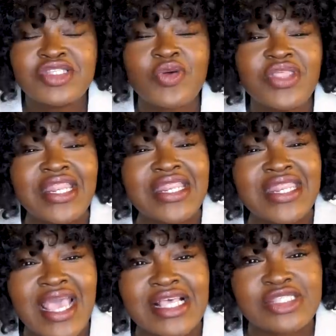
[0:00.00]
So the
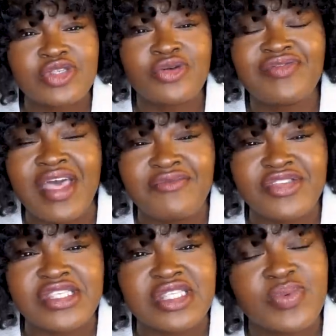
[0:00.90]
next sort of
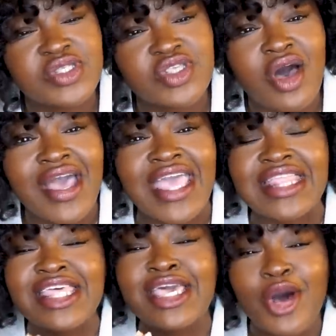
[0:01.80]
emphasis we saw
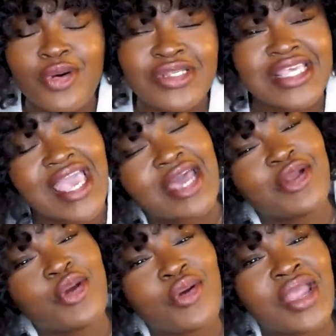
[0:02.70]
in the cozy
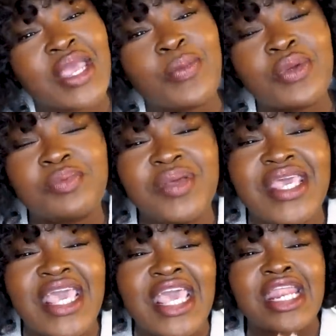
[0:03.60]
category would
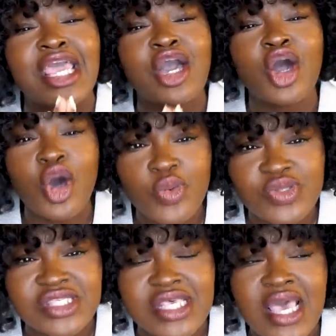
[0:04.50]
be in
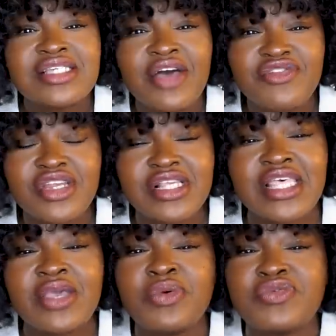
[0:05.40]
coats.
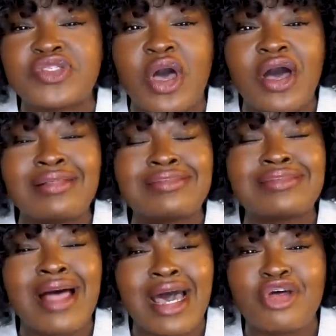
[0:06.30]
Definitely, we saw a
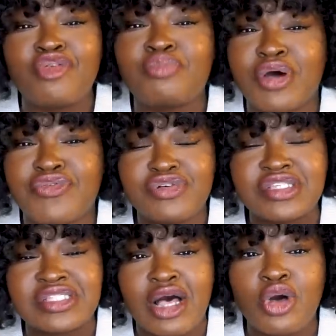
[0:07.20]
lot of puffer
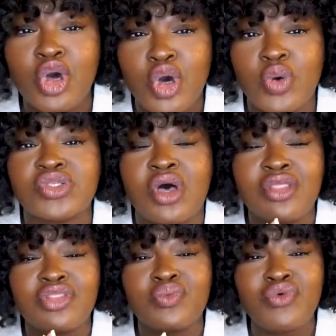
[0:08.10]
style coats
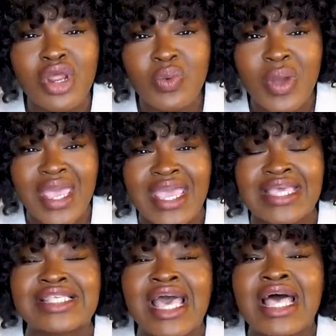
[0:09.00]
on the
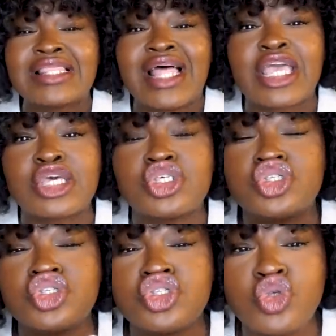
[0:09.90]
runways, like
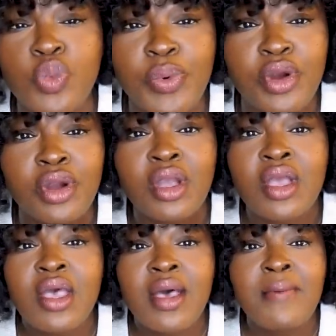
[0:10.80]
super
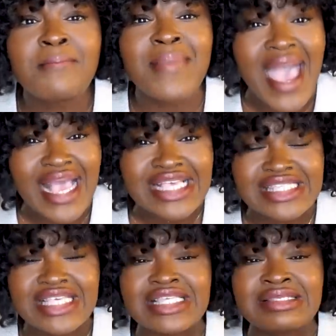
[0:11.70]

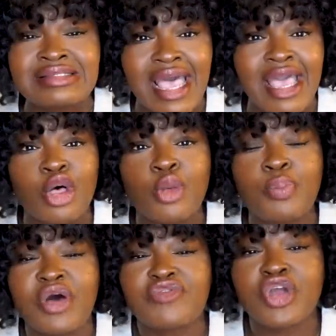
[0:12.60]
maxi style
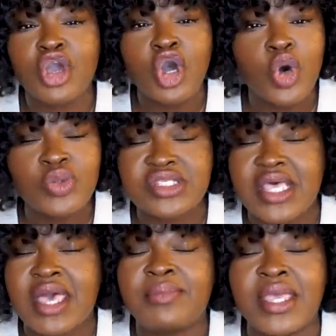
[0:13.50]
puffer coats.
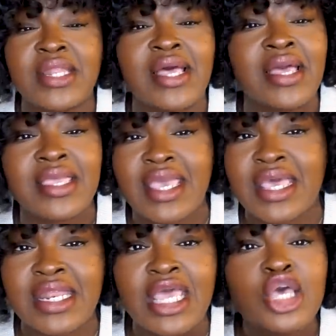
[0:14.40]
I mean,
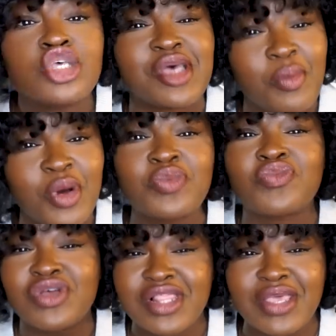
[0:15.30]
again,
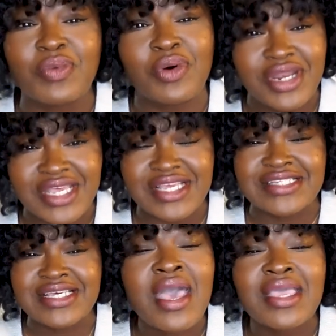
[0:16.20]
someone really
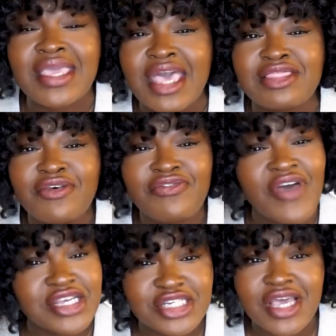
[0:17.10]
wanted, again, the
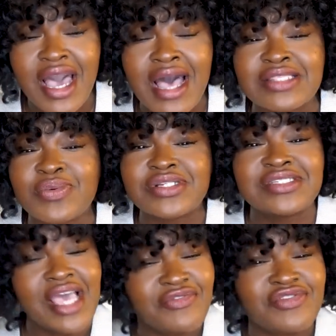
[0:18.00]
fashion gods were
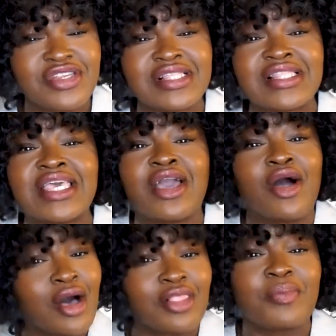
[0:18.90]
definitely
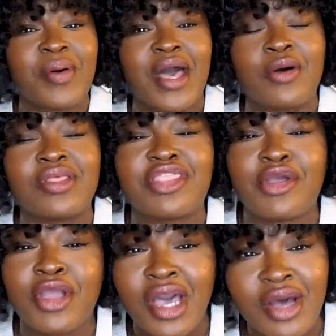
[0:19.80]
all about
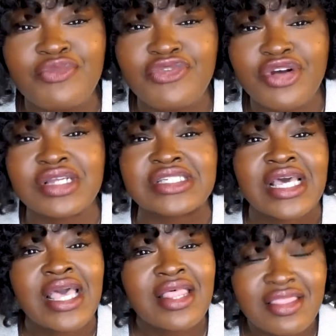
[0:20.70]
their comfort
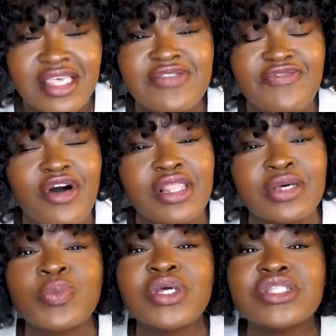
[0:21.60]
this fall
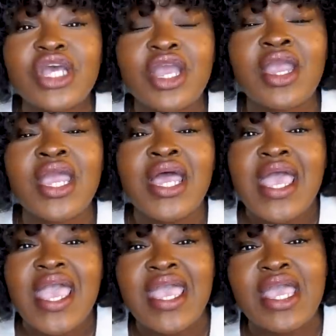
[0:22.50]
and winter,
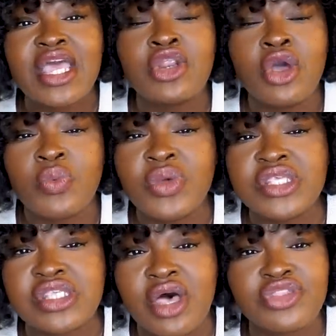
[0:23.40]
and we
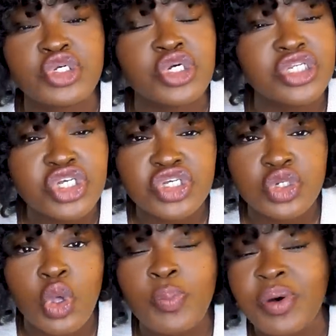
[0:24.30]
saw
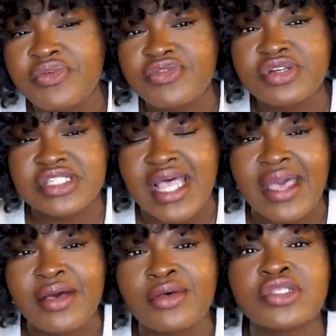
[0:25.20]
traditional puffer
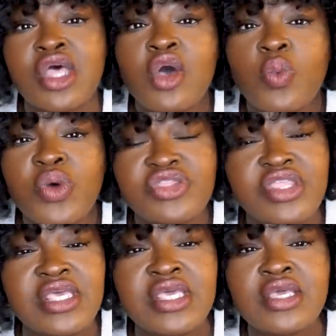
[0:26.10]
styles with
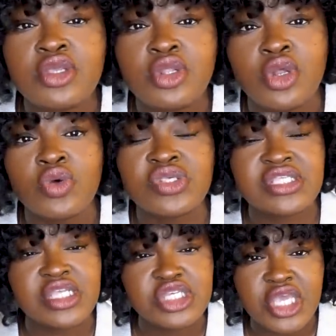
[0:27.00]
the, you know,
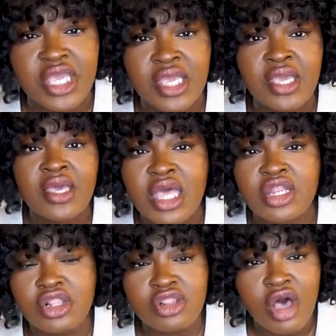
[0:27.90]
stitching
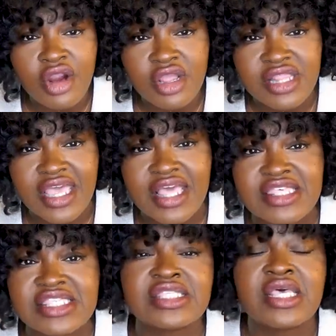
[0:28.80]
and the longer
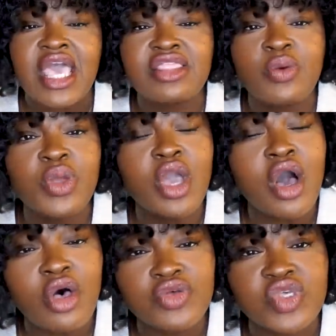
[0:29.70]
lengths, and then we
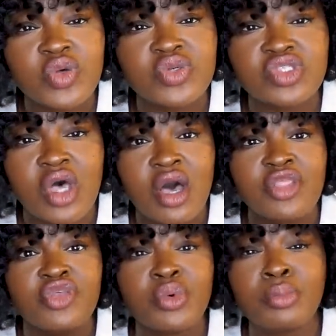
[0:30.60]
also
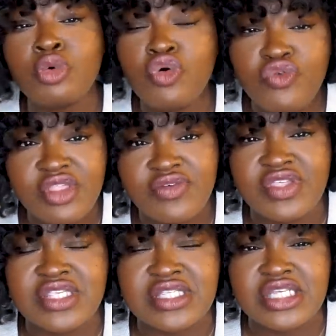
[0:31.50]
saw the removal
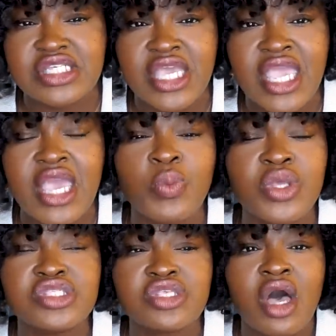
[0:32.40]
of the stitching, and
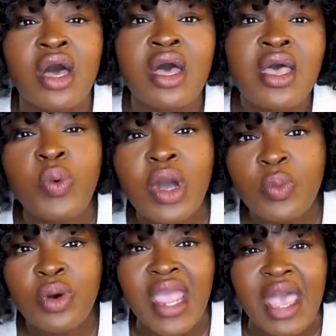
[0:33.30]
we saw
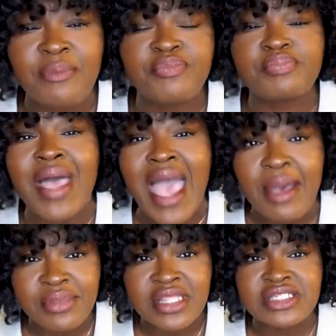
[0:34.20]
what we're
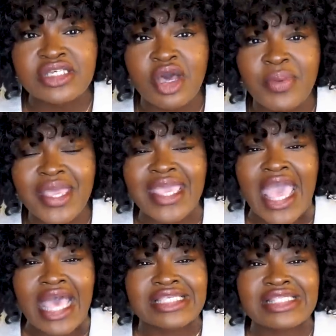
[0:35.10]
aptly dubbing
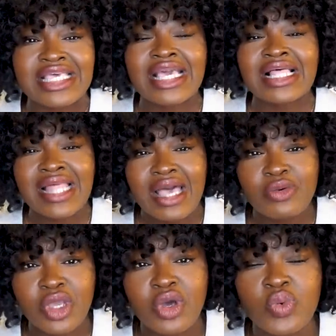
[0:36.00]
as the
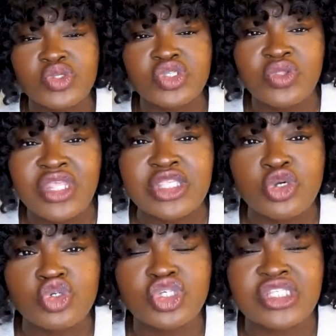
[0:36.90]
cloud coats. So
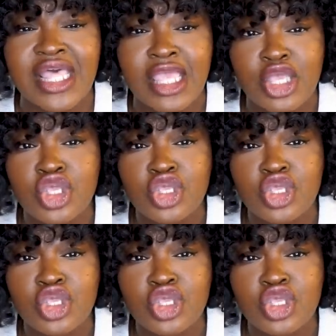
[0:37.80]
these are just like